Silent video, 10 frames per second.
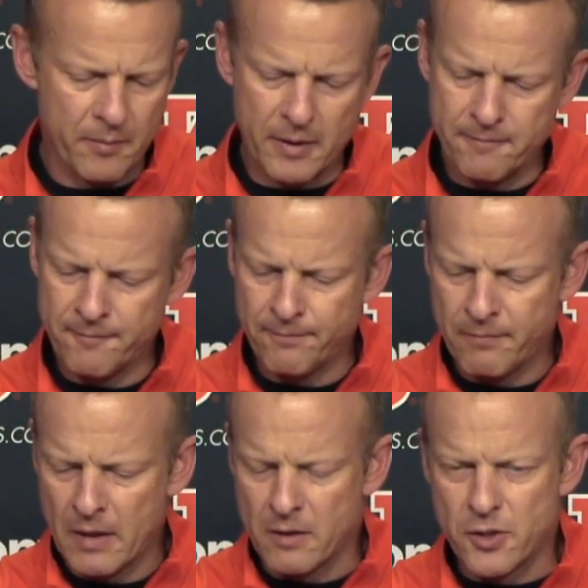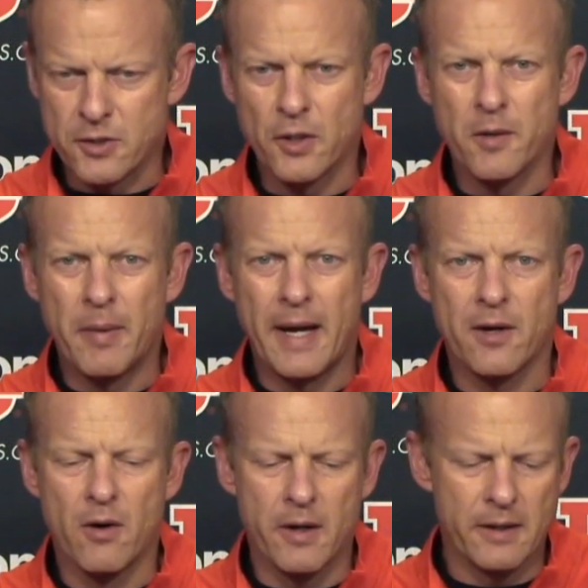But just looking
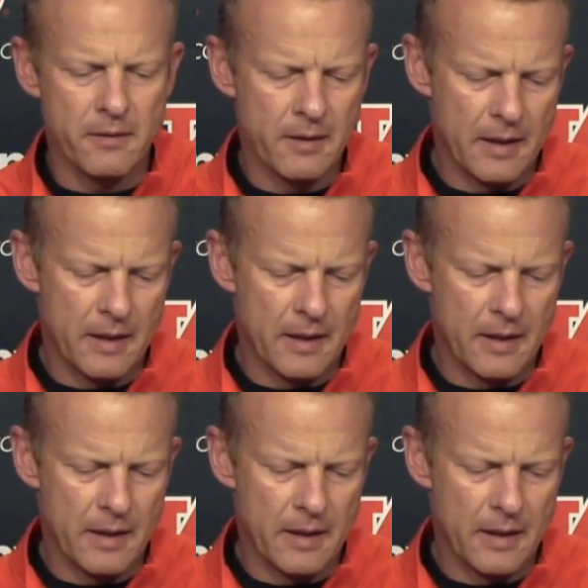back on it,